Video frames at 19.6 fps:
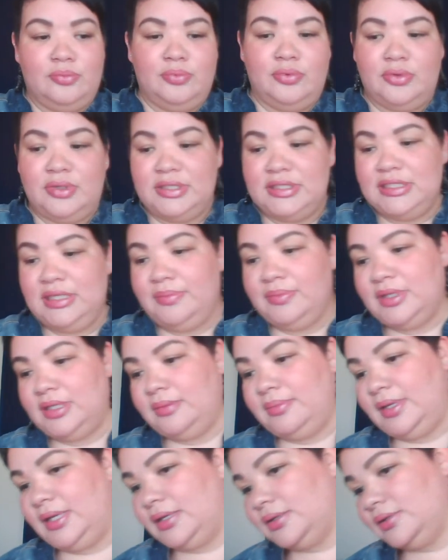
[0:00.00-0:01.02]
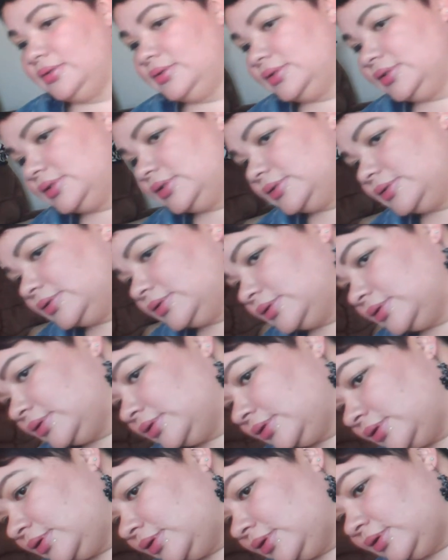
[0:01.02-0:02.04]
point something pounds.
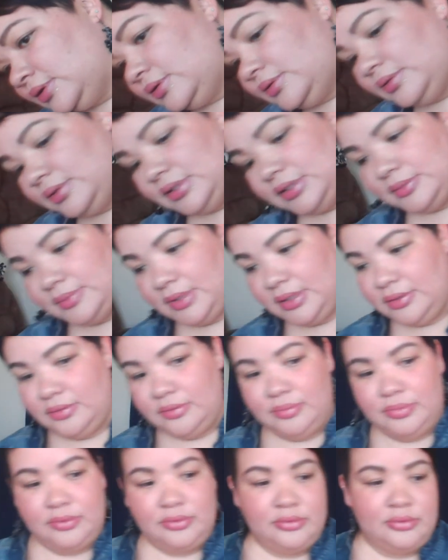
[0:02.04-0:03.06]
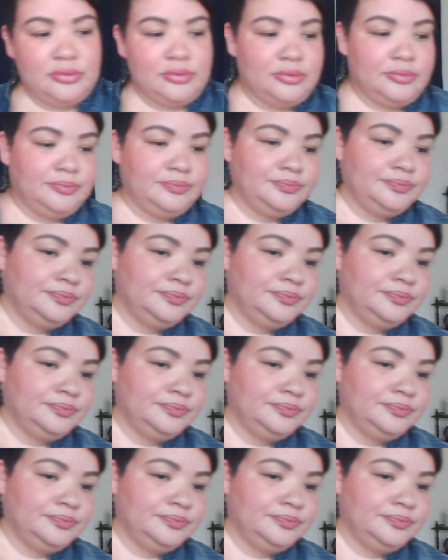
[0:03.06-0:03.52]
Here's my little book one.